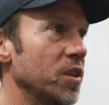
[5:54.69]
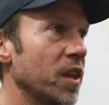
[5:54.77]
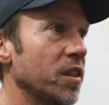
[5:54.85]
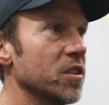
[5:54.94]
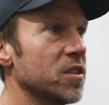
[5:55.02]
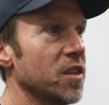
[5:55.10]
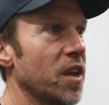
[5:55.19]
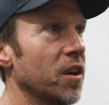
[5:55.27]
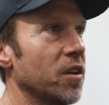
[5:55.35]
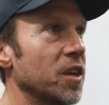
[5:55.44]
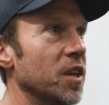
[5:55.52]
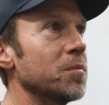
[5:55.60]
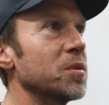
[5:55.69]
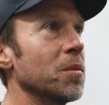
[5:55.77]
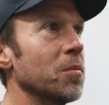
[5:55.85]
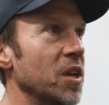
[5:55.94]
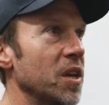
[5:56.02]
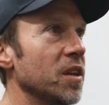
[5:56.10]
deaden the sound and keep
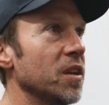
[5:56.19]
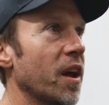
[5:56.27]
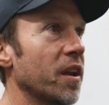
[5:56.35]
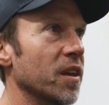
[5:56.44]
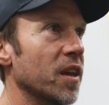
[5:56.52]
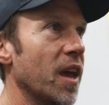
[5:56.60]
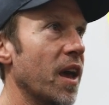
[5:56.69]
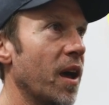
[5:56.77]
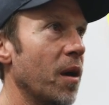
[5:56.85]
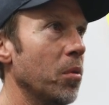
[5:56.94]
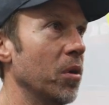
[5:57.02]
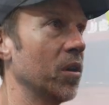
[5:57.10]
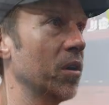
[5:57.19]
some of the heat out of the cab.